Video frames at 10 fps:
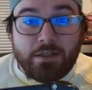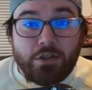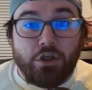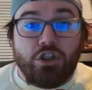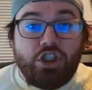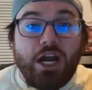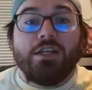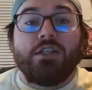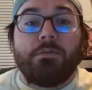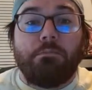You're
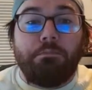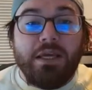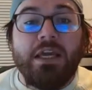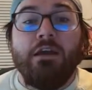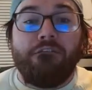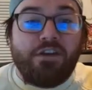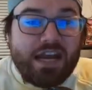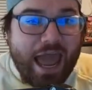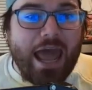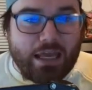just being
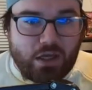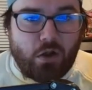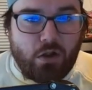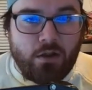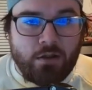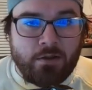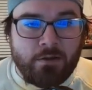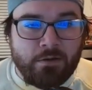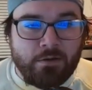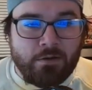fanatical.
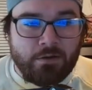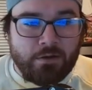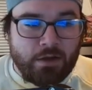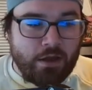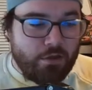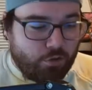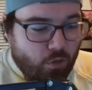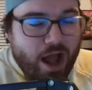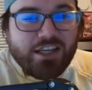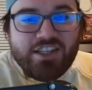The
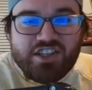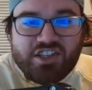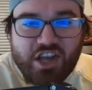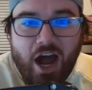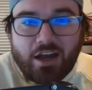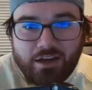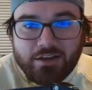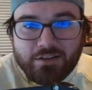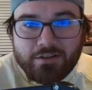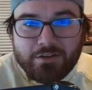Rockies suck.
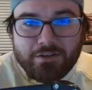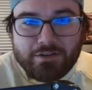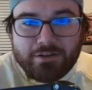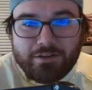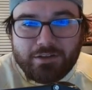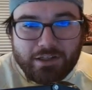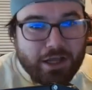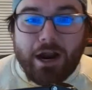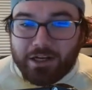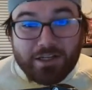
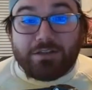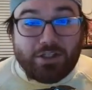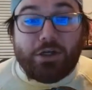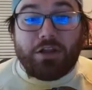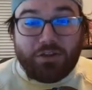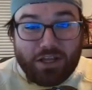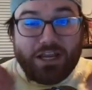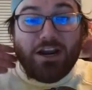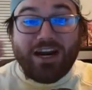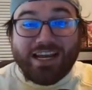Here
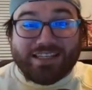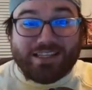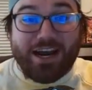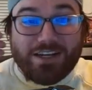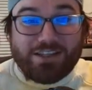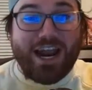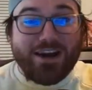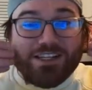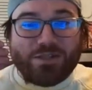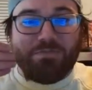it is.
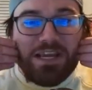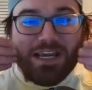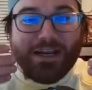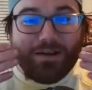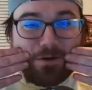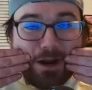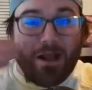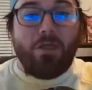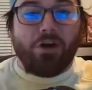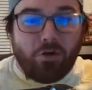There is me here.
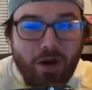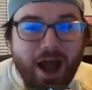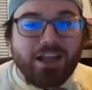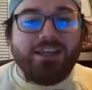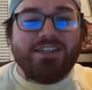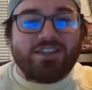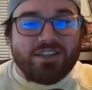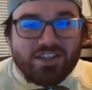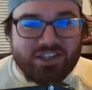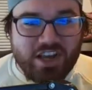The Rockies
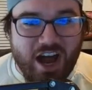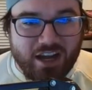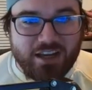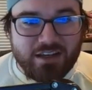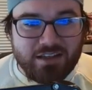suck.